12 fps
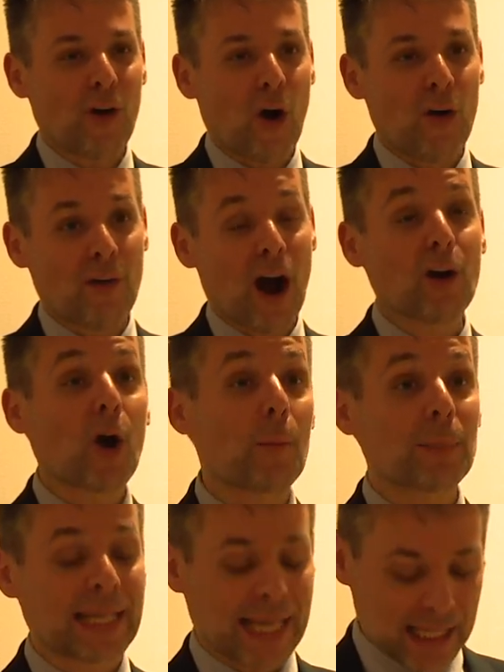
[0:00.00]
of how
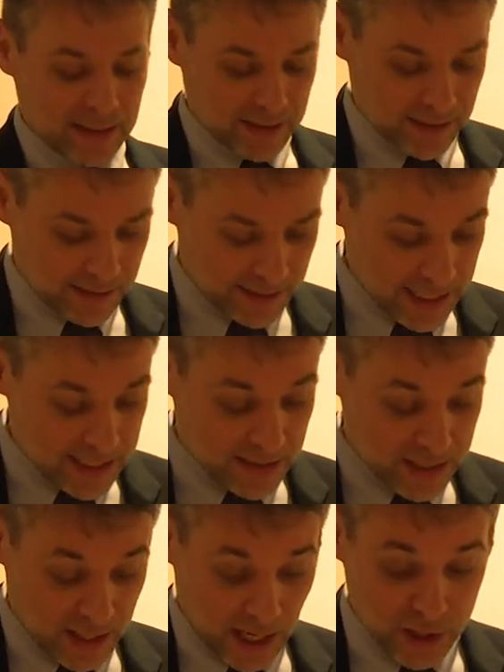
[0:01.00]
complicated this
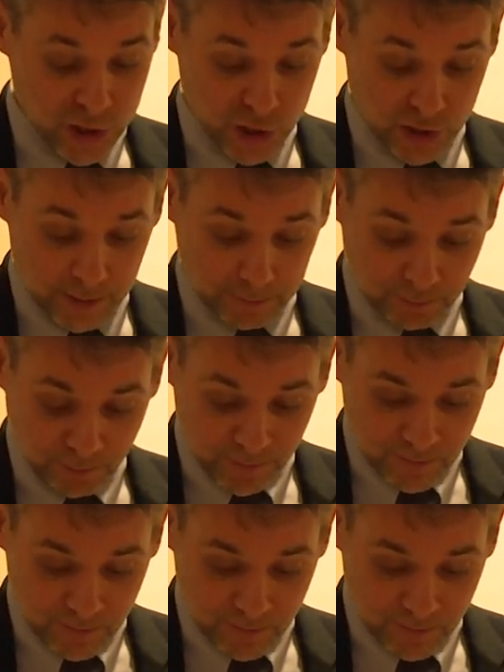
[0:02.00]
discussion